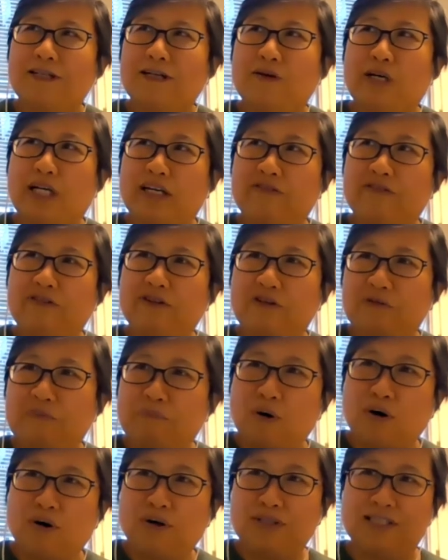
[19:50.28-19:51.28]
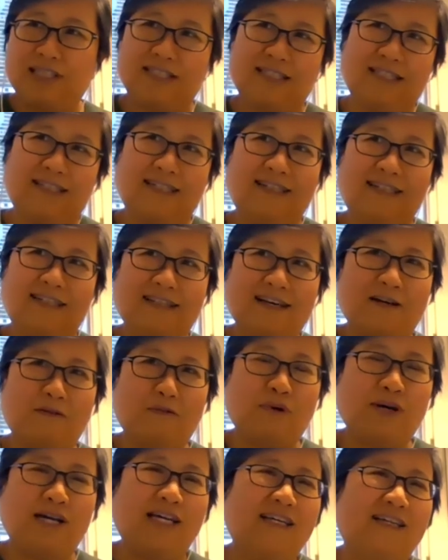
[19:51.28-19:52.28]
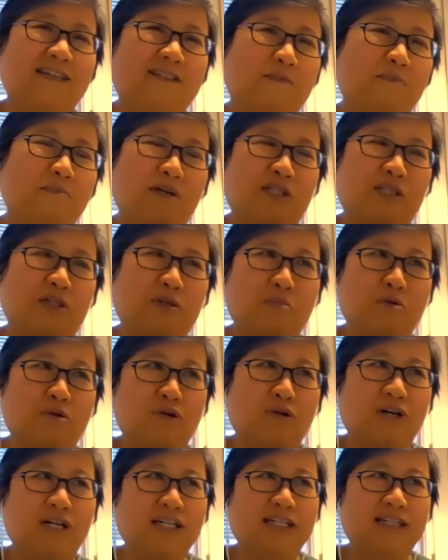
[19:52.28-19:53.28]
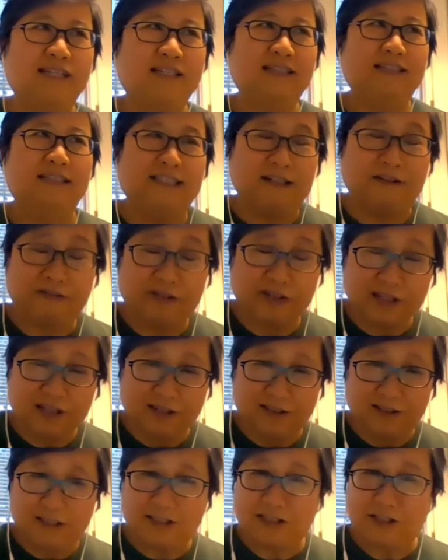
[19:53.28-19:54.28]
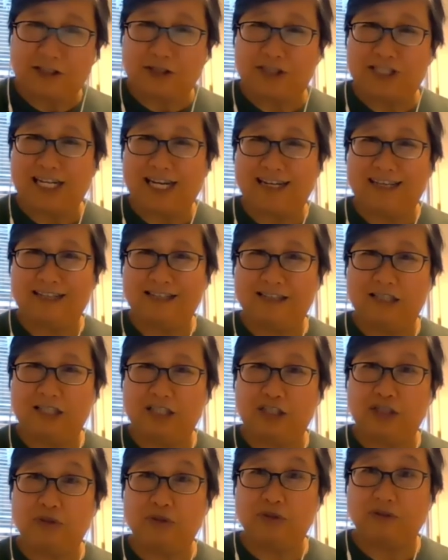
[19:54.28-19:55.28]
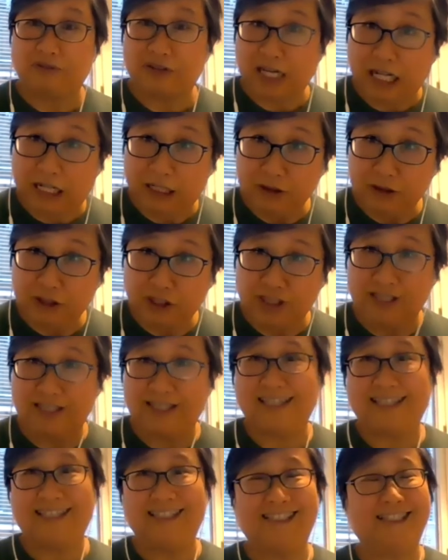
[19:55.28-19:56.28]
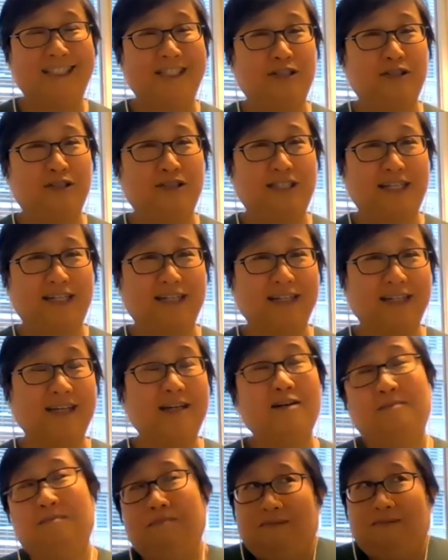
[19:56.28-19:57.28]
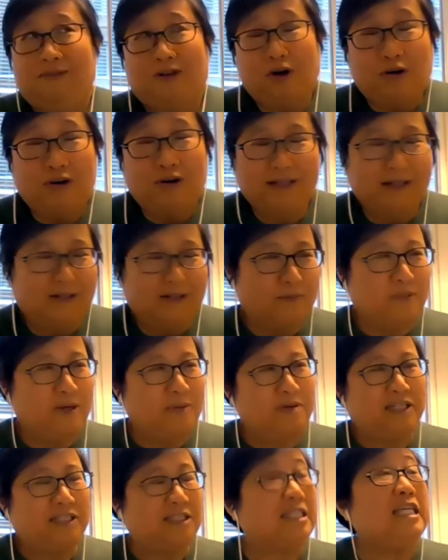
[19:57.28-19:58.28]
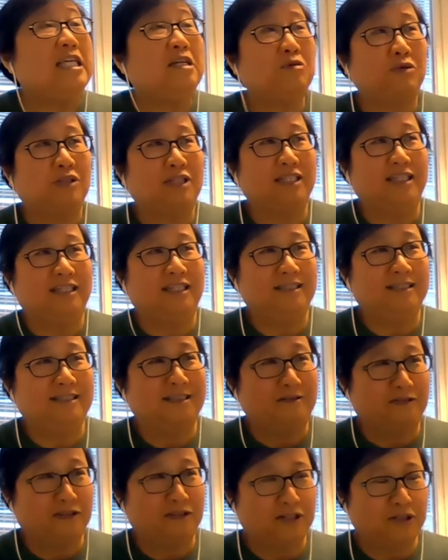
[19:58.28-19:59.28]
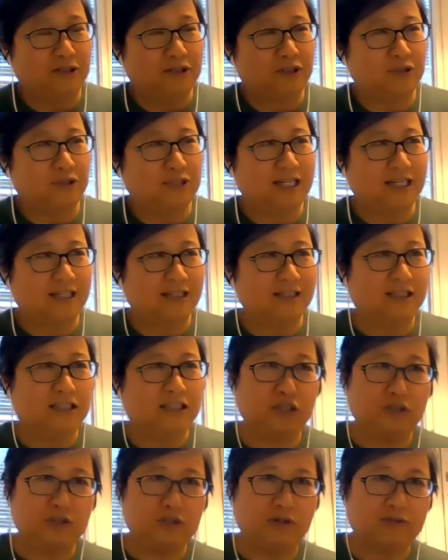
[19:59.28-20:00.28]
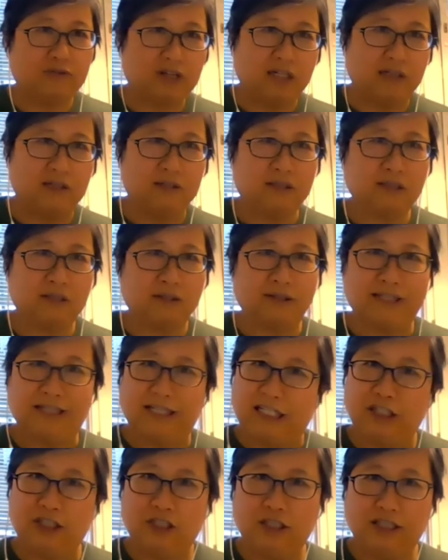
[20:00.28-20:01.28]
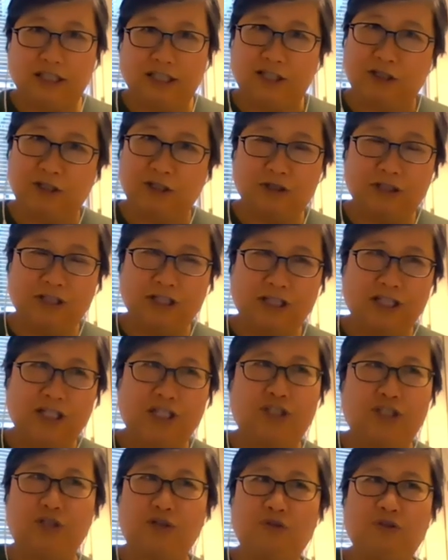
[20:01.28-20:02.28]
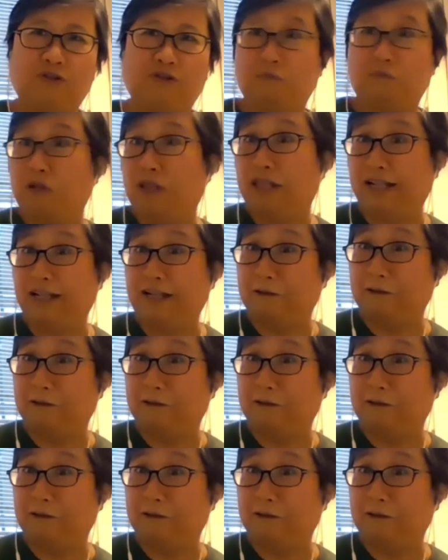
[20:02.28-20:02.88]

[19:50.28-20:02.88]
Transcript: if you posit it in that way, it's much more difficult to tackle issues of culture than it is to or maybe it's equally difficult to tackle issues of culture and issues of political